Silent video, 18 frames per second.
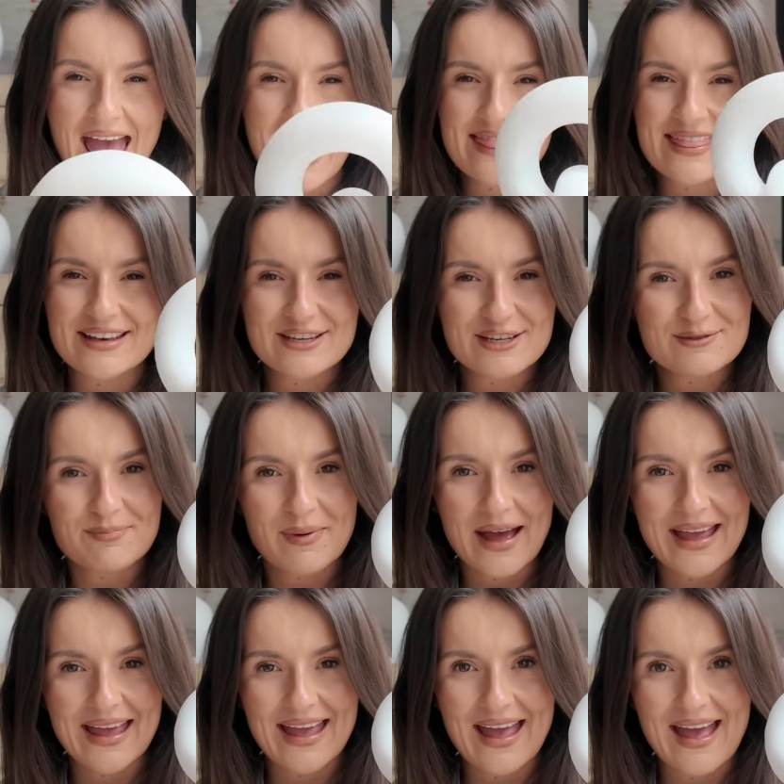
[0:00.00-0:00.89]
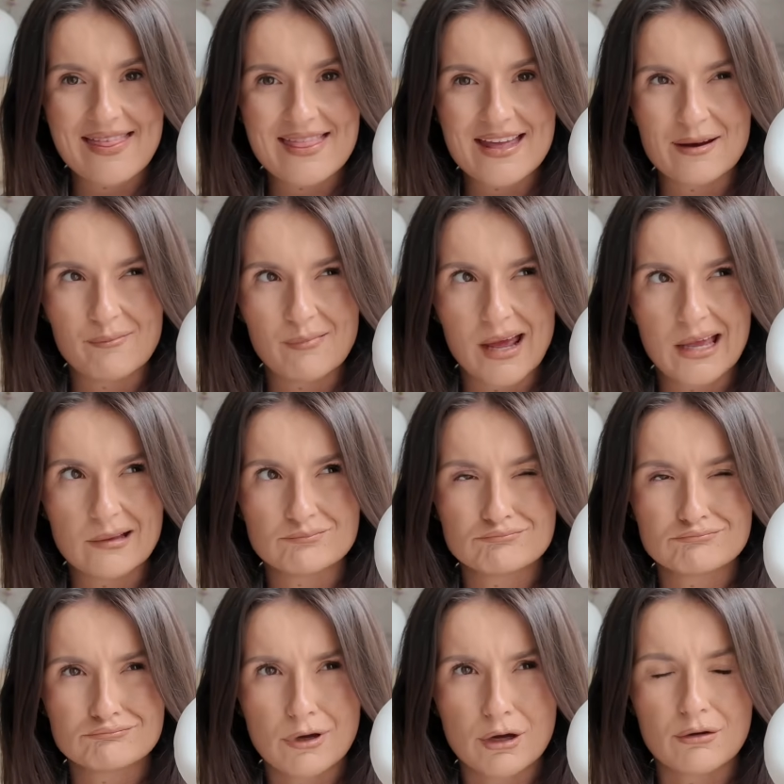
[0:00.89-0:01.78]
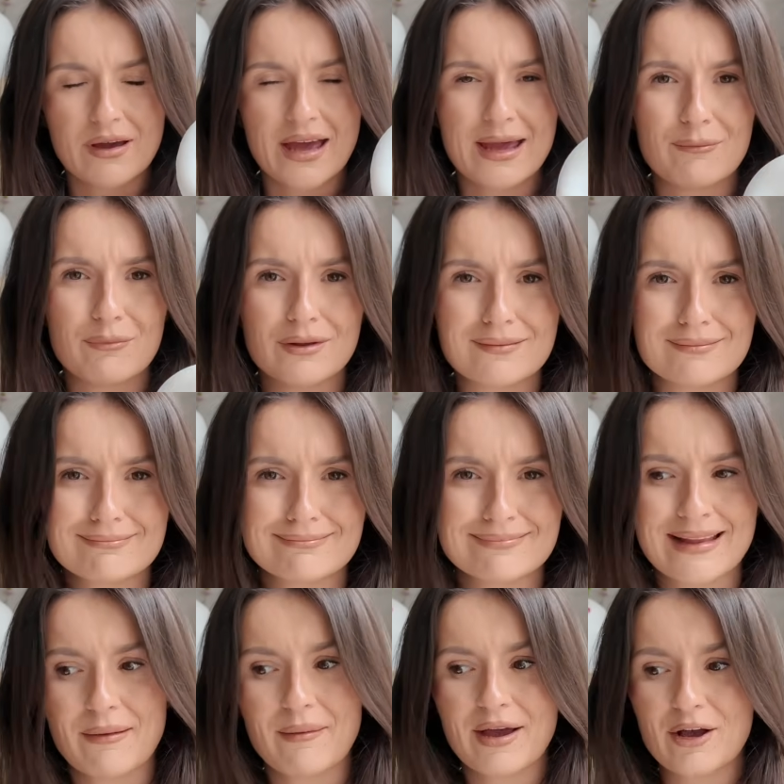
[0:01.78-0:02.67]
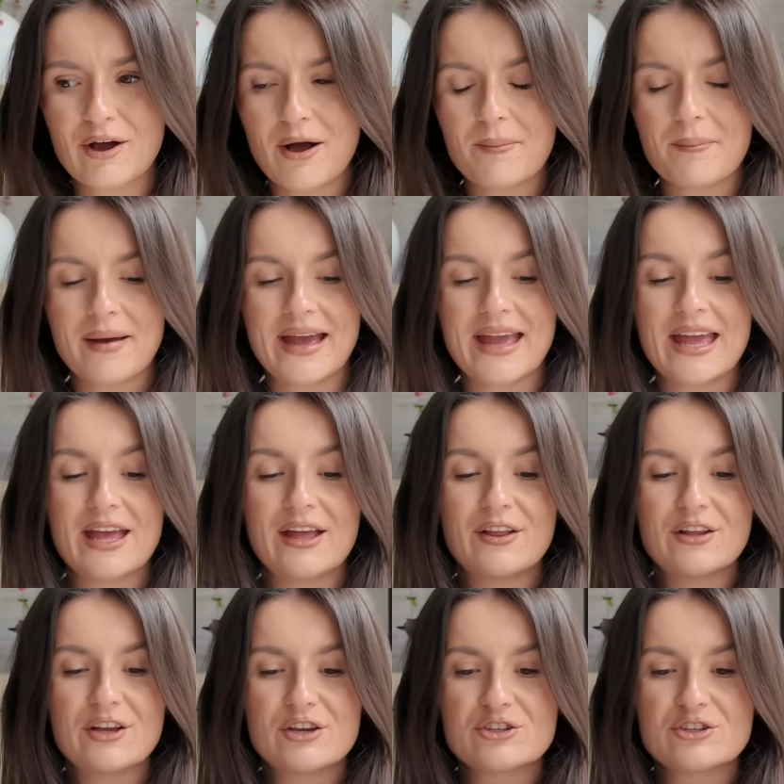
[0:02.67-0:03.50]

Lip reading: and then you buy it, and then I'm like, okay, well now I can't buy it.